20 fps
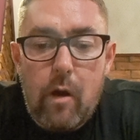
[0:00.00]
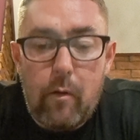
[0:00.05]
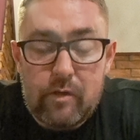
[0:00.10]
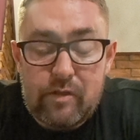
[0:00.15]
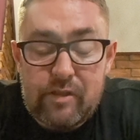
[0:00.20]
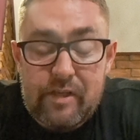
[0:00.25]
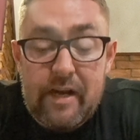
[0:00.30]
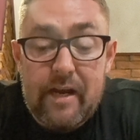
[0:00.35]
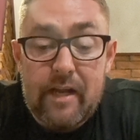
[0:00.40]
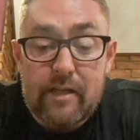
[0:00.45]
I would
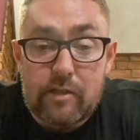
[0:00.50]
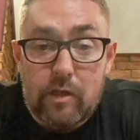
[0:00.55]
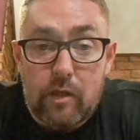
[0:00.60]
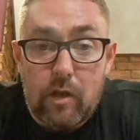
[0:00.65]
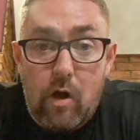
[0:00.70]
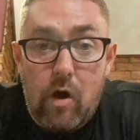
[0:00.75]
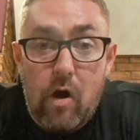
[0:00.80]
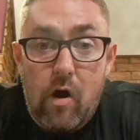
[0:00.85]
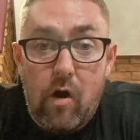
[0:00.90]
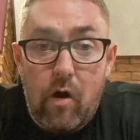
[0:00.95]
say that's a
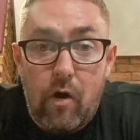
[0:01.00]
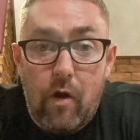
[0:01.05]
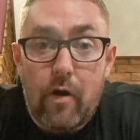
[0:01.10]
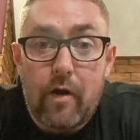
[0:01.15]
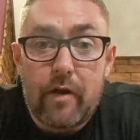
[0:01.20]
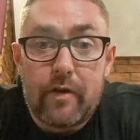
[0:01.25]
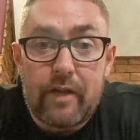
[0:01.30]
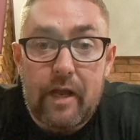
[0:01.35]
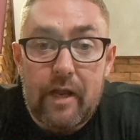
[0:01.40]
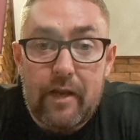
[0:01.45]
lot
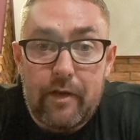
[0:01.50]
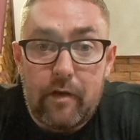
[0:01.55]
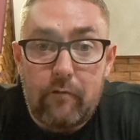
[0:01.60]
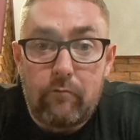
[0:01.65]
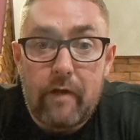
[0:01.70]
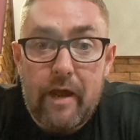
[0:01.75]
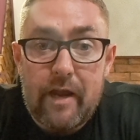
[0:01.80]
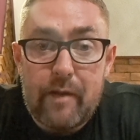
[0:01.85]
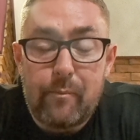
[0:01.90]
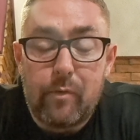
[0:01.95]
hotter than the
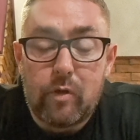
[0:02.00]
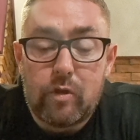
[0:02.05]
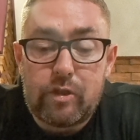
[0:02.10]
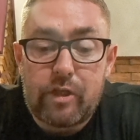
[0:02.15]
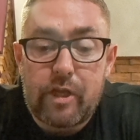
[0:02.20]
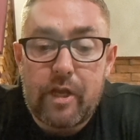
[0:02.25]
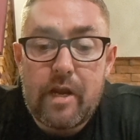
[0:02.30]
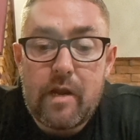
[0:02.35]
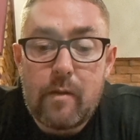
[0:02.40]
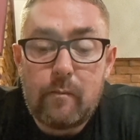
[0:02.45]
red
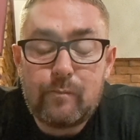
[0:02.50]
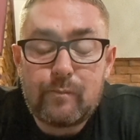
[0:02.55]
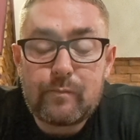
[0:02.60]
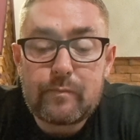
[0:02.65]
BUTCH-T.